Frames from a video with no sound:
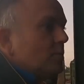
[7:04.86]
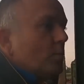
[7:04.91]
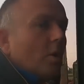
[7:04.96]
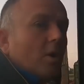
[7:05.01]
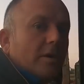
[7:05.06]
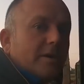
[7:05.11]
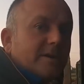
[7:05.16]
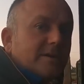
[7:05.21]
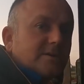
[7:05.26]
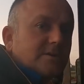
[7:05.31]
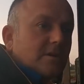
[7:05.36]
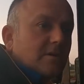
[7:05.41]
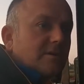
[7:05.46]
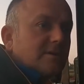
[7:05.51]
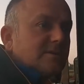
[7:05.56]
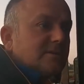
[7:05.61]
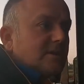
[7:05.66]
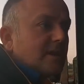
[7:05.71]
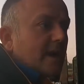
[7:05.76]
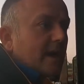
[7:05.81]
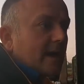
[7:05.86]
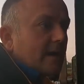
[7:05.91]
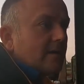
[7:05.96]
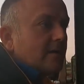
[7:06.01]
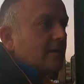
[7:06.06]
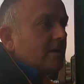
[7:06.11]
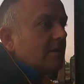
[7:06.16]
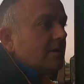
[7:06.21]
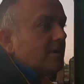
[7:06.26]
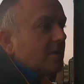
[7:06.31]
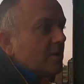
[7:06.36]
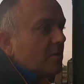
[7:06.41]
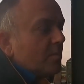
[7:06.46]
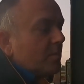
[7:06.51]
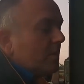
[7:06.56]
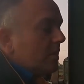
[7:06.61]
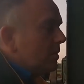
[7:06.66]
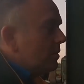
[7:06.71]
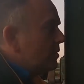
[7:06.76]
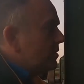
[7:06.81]
One has got his gang and a new
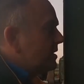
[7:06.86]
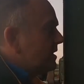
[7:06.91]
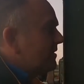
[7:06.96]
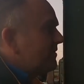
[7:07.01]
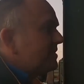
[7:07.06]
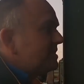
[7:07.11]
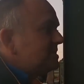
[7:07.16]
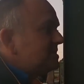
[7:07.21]
bull would have